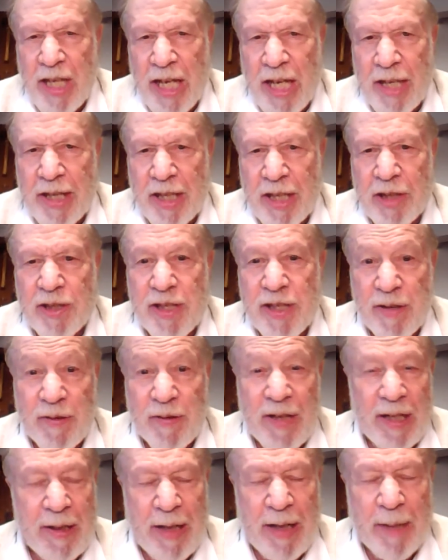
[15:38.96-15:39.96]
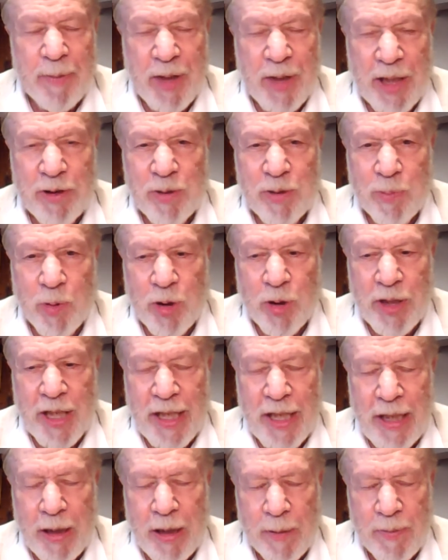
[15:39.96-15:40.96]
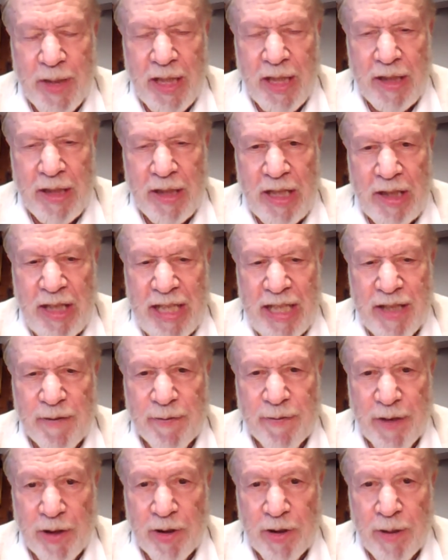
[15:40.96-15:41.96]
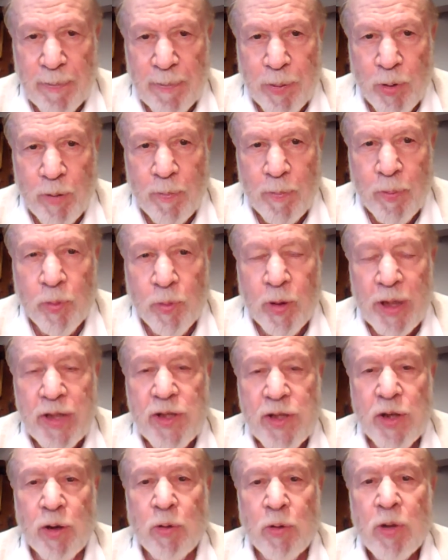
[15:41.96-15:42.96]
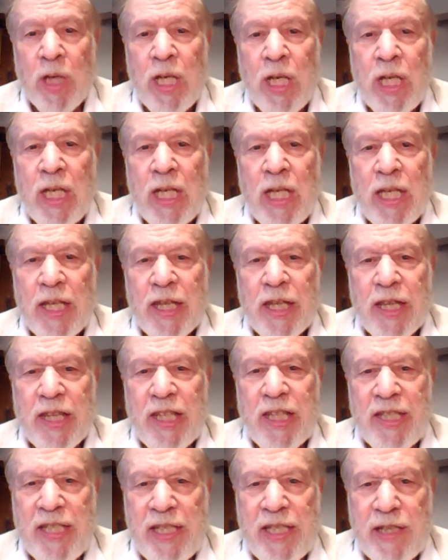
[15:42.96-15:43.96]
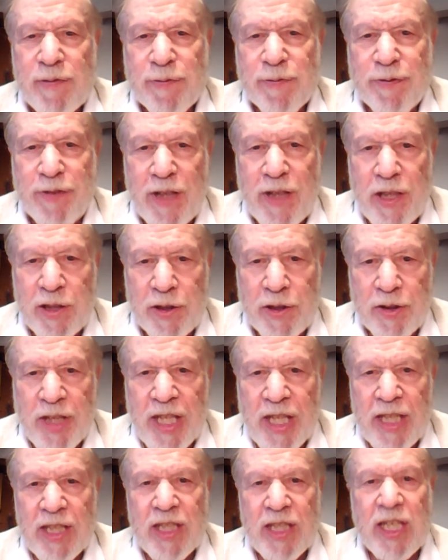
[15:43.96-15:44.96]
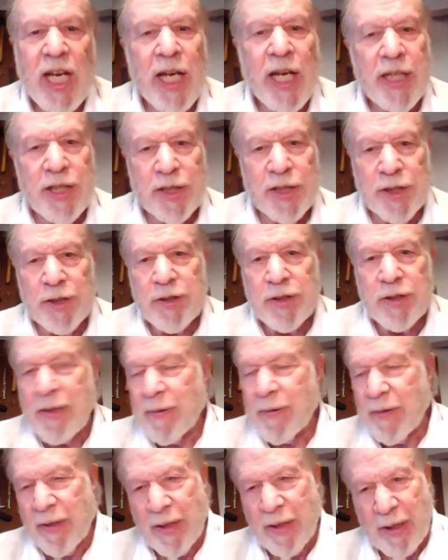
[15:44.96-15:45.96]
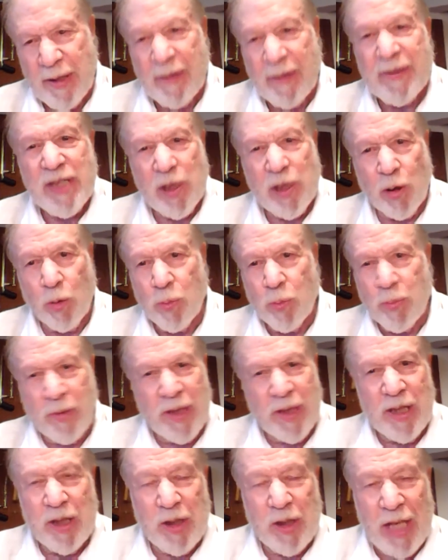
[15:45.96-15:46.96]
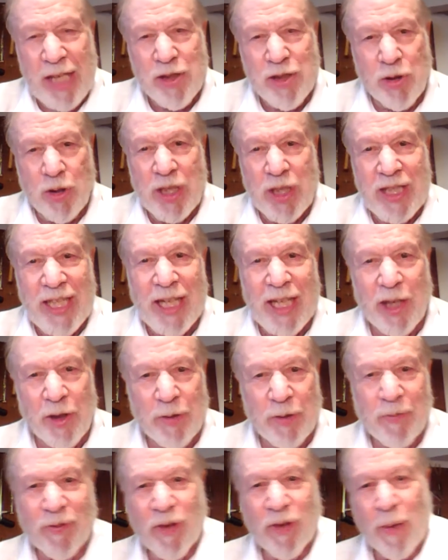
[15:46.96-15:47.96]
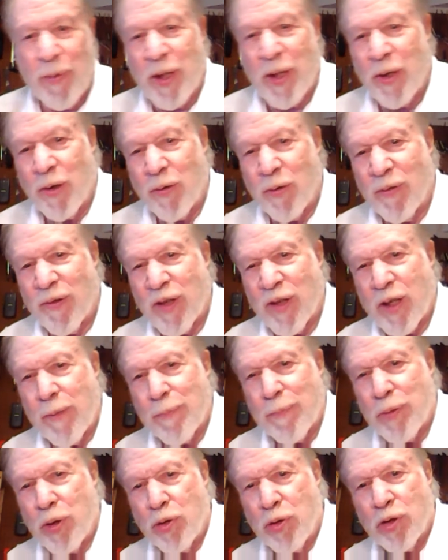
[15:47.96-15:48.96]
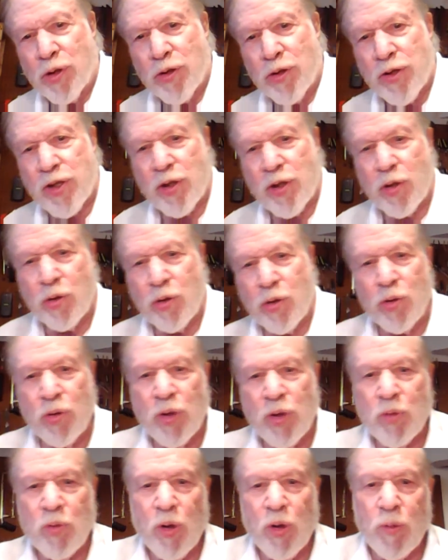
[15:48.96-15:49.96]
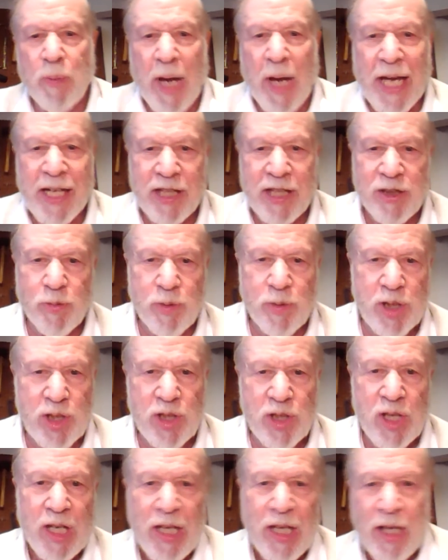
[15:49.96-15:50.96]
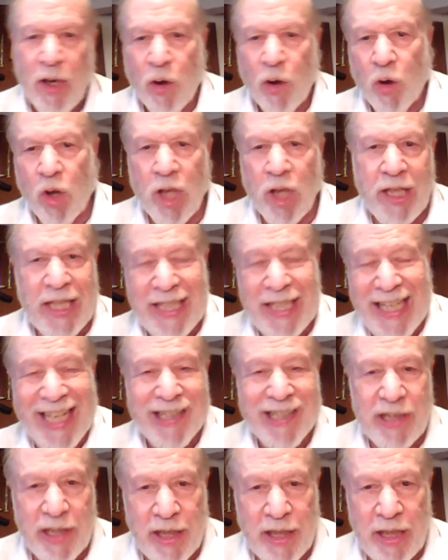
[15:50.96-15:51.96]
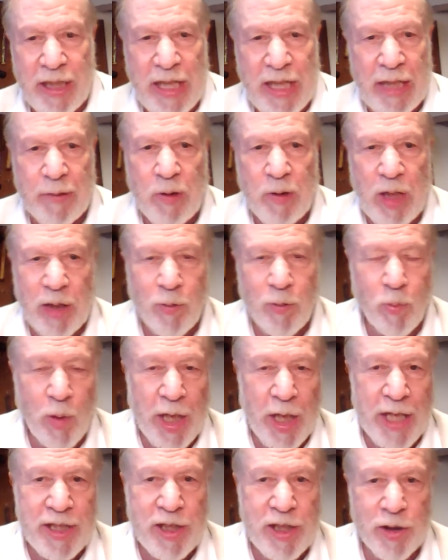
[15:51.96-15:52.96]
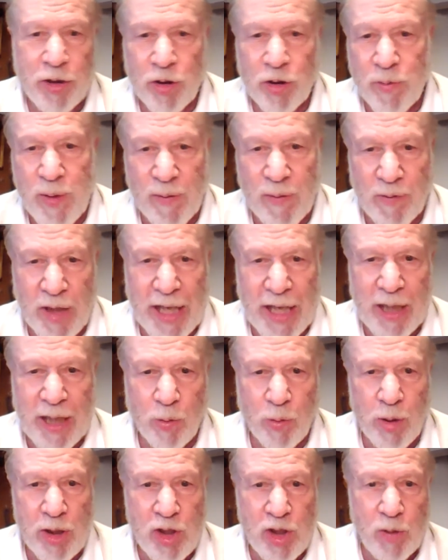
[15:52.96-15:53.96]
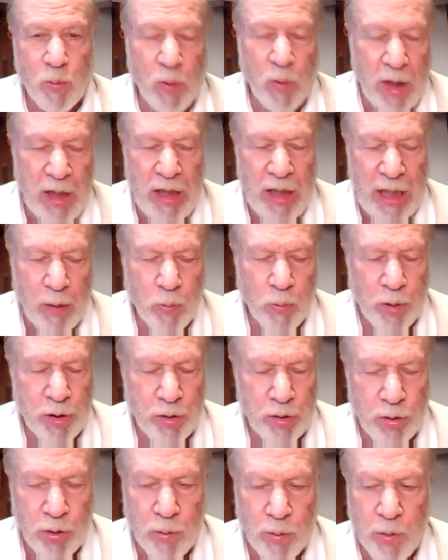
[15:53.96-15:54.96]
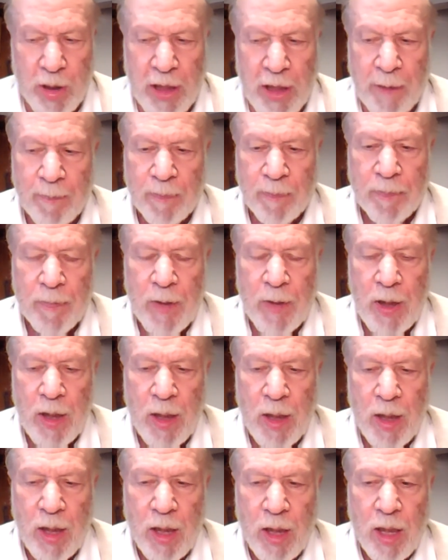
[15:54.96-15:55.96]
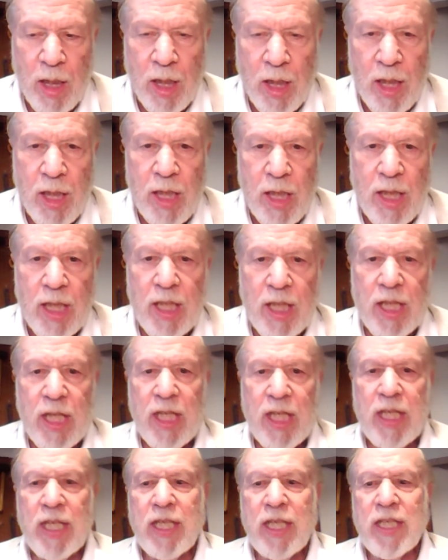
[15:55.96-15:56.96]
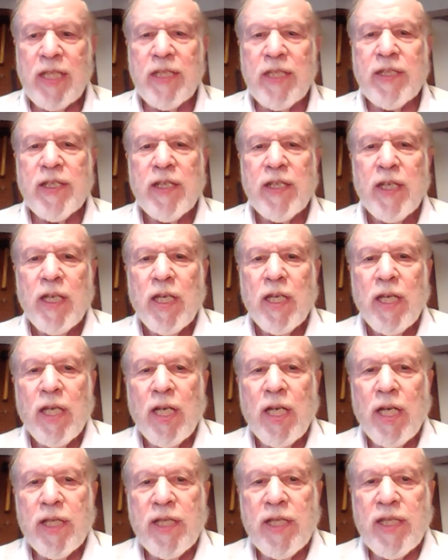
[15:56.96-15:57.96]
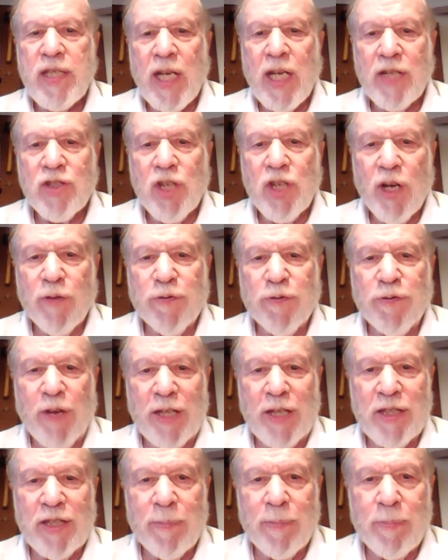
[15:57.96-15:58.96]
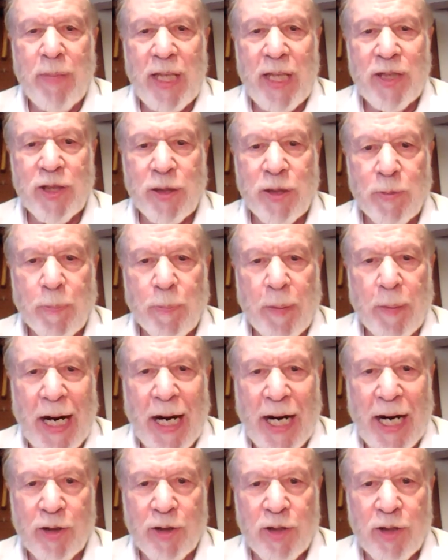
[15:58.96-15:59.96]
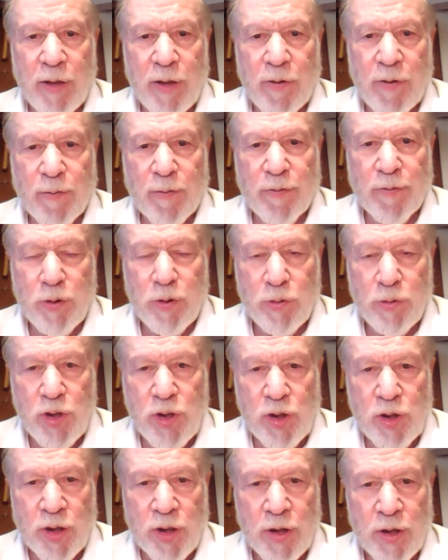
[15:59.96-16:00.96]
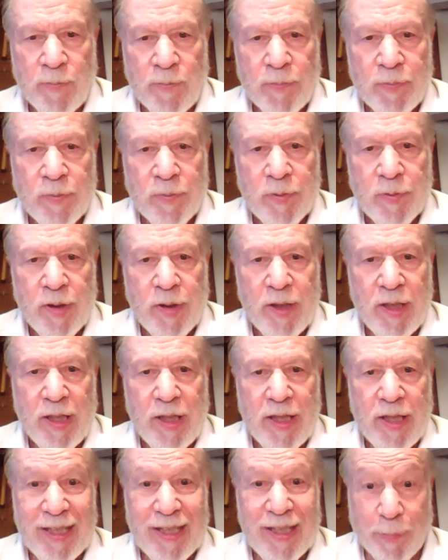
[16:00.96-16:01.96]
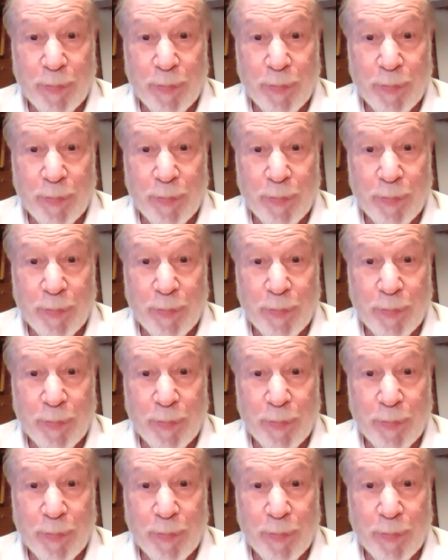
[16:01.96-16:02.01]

i think that it, i'm glad you brought that up that's a very important point so this is a field the entire so as you can tell from the computers to the robotics which is all connected in, in, in ways in terms of language and, and what you're doing it is such a fundamental part of the future the